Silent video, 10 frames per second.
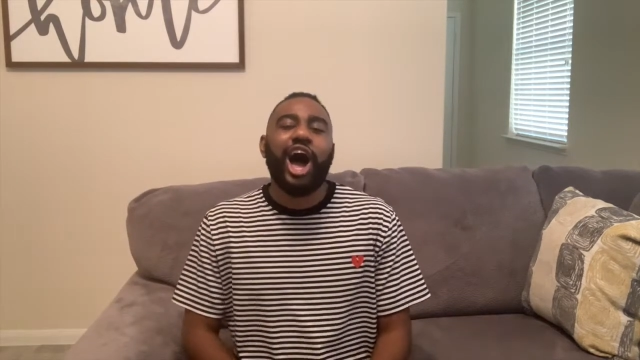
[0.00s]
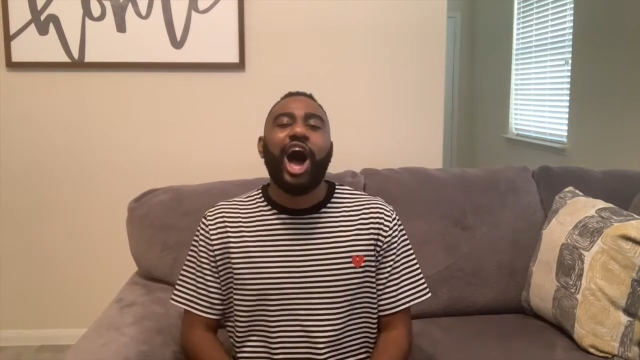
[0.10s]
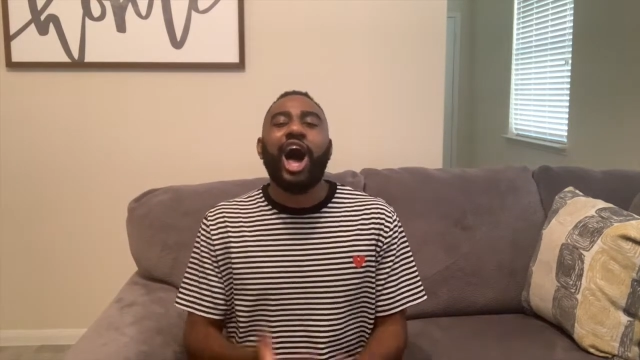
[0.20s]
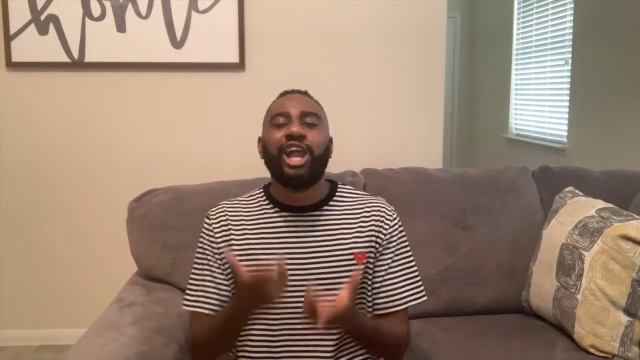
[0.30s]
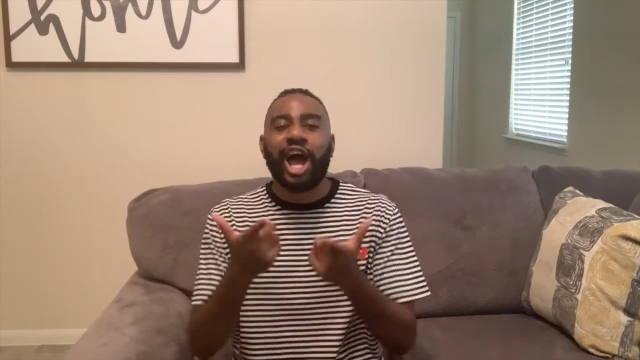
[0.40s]

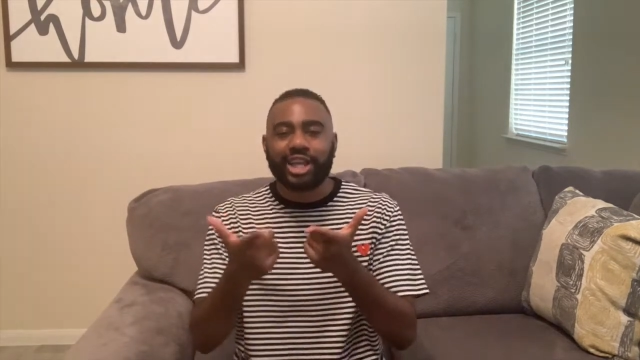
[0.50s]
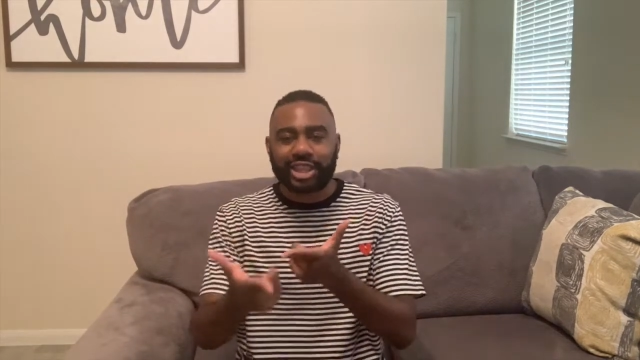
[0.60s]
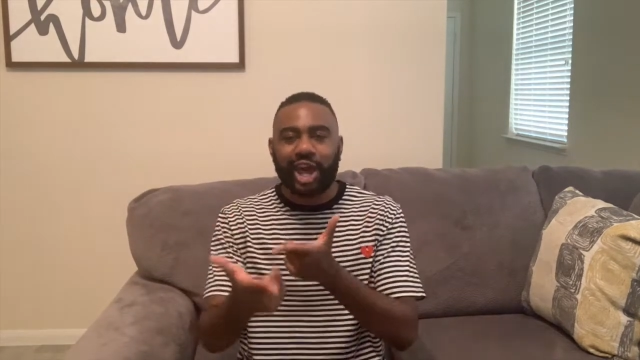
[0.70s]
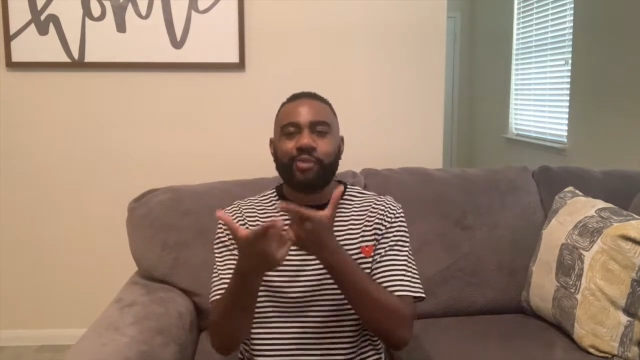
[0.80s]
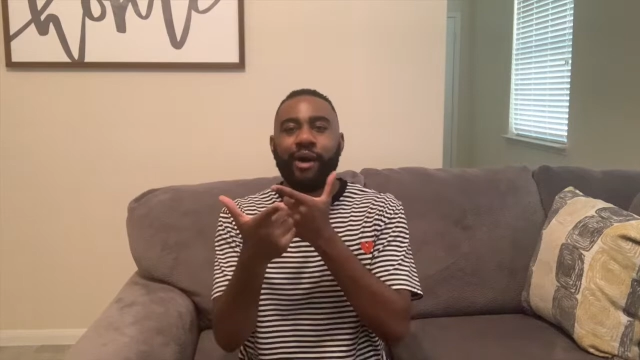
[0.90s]
I like
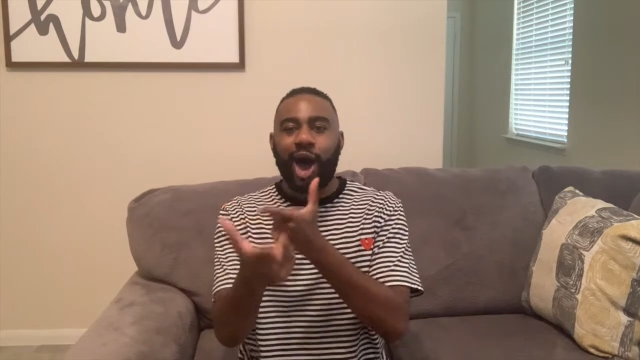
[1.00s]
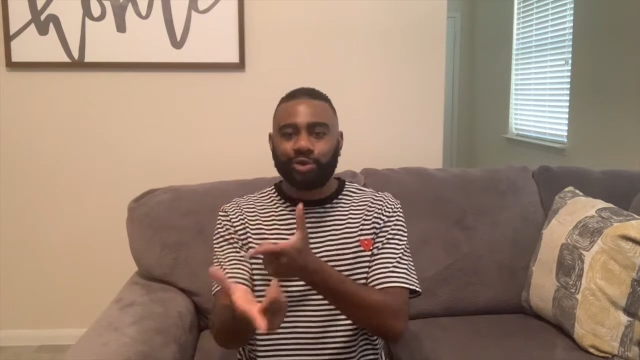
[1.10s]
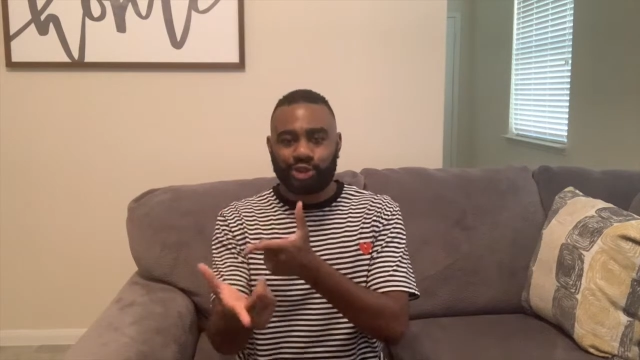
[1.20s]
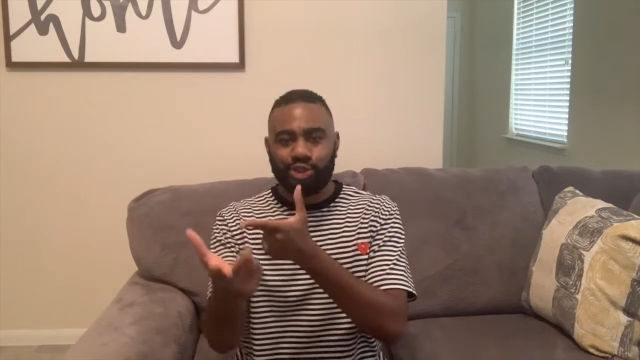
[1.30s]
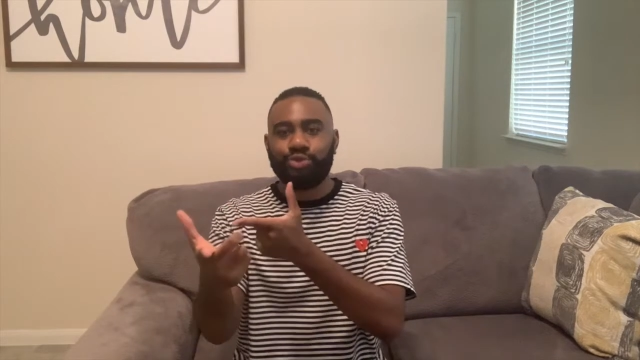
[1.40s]
that
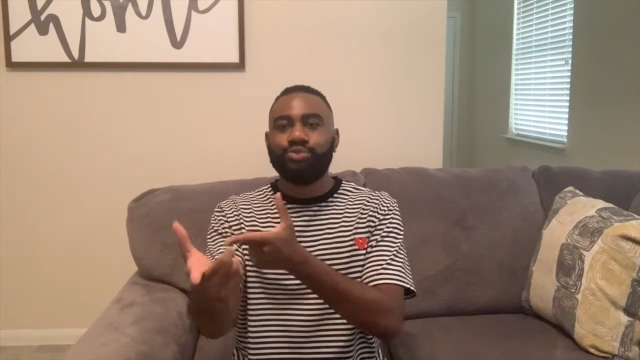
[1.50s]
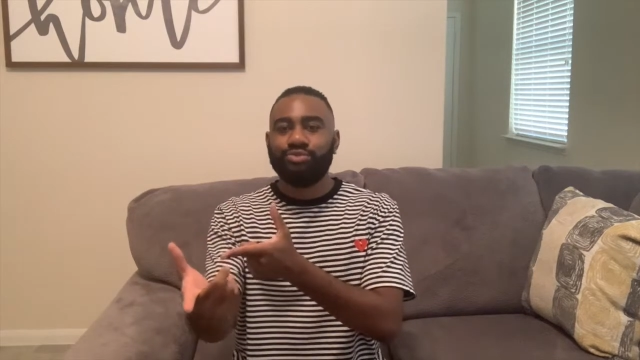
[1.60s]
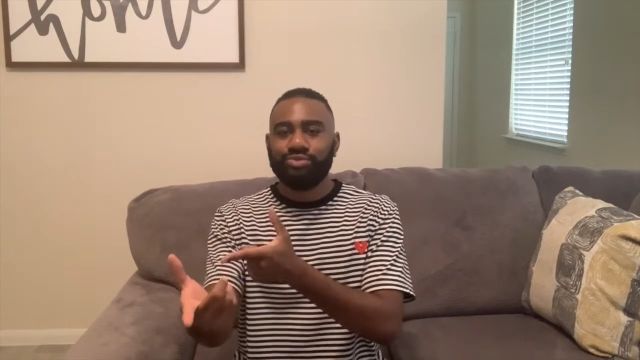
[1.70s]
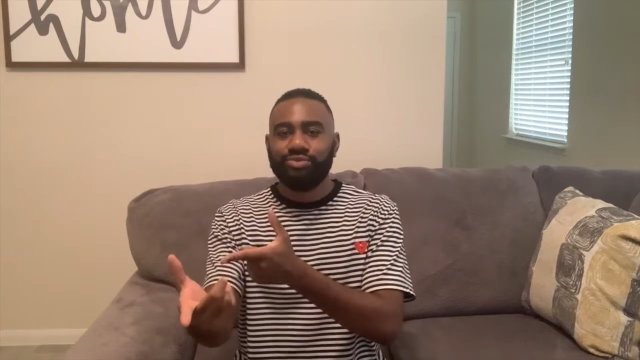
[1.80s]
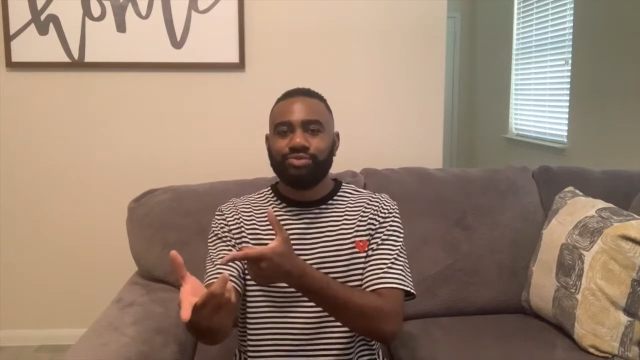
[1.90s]
about you.
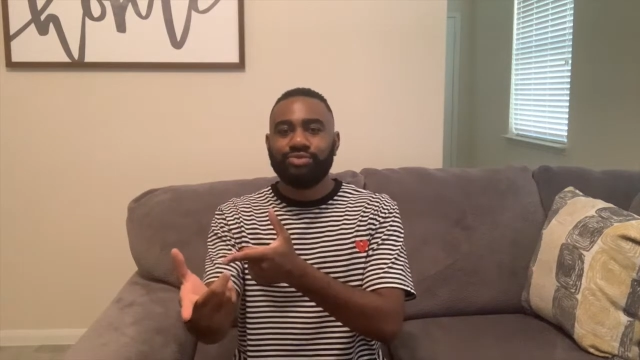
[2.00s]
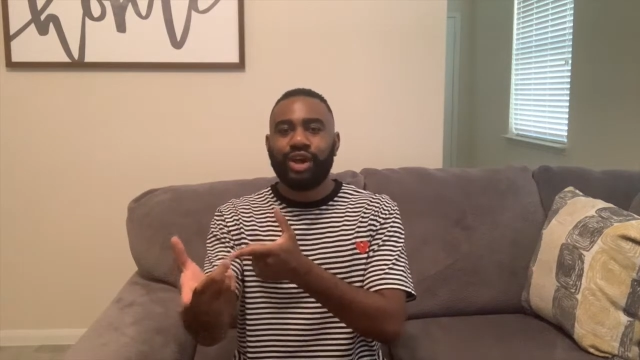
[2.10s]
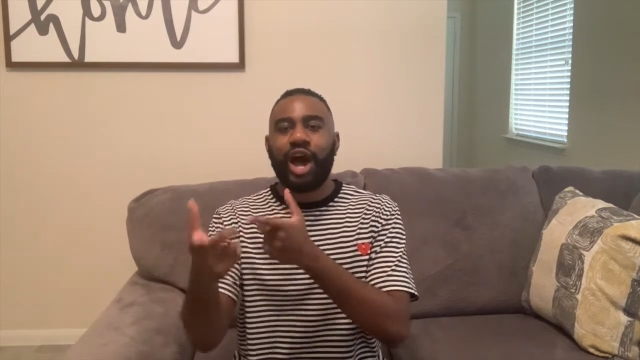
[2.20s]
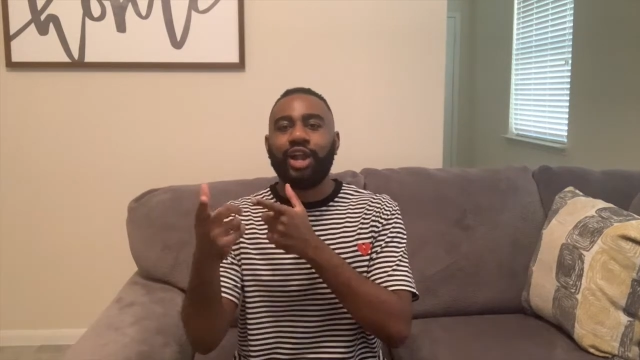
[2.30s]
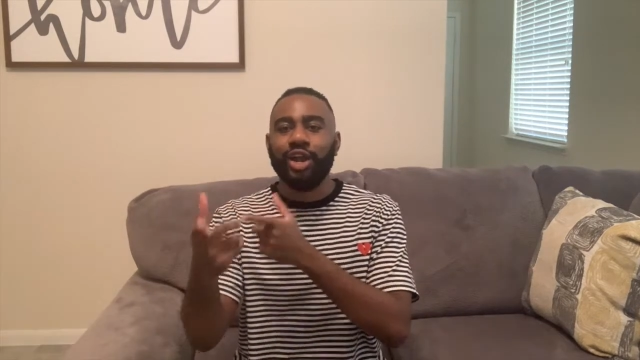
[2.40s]

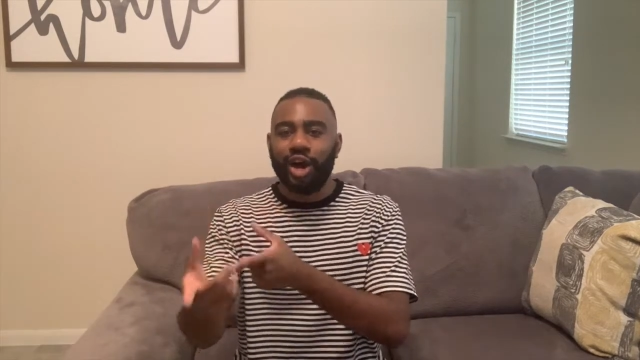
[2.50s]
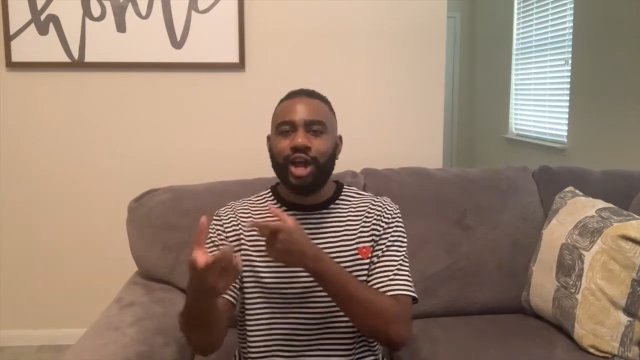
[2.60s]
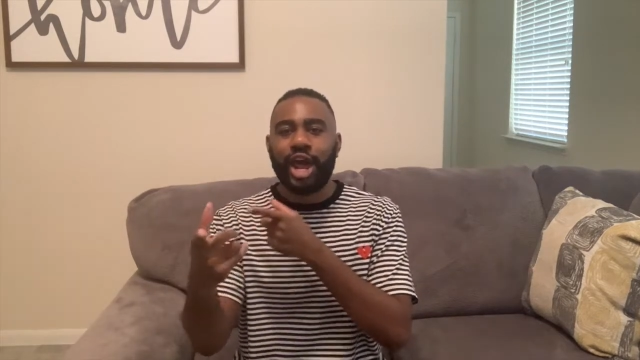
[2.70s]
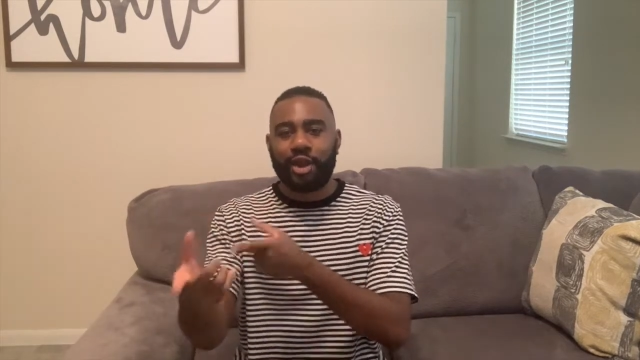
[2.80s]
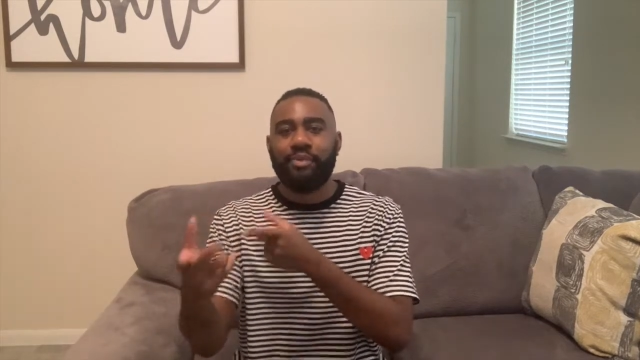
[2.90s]
I
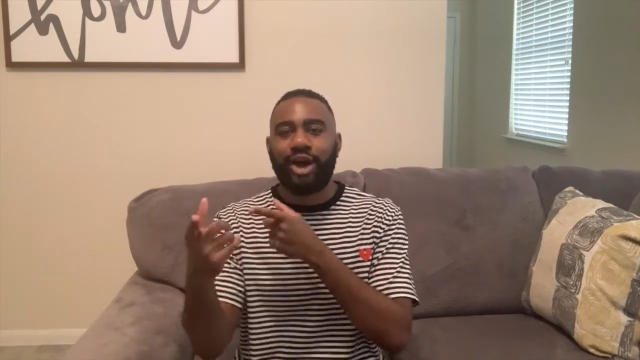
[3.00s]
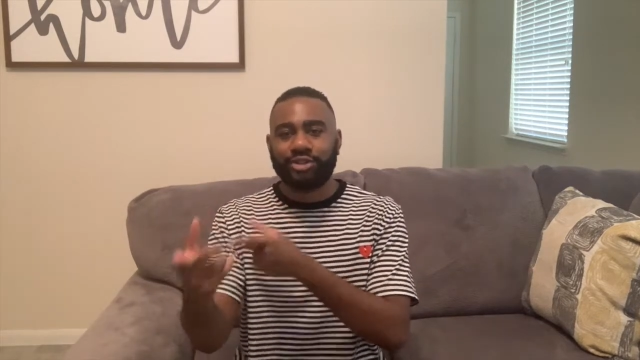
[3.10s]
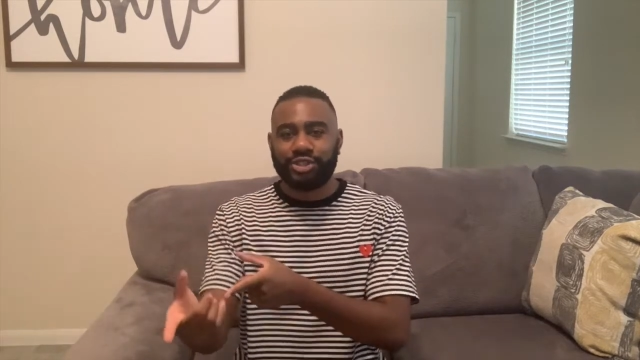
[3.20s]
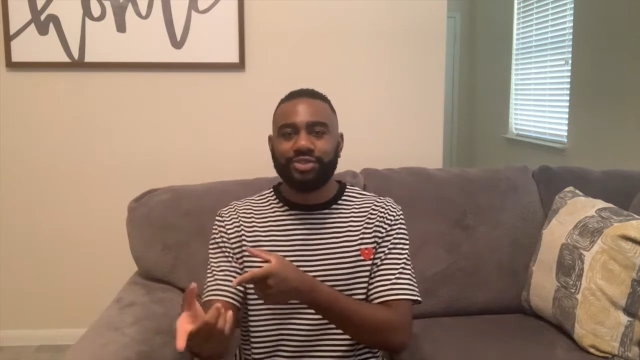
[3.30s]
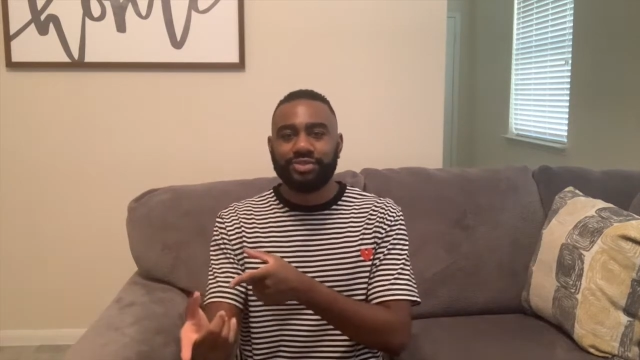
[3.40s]
love that
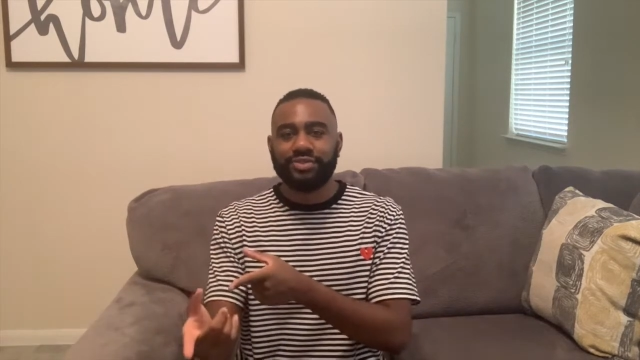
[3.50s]
about you.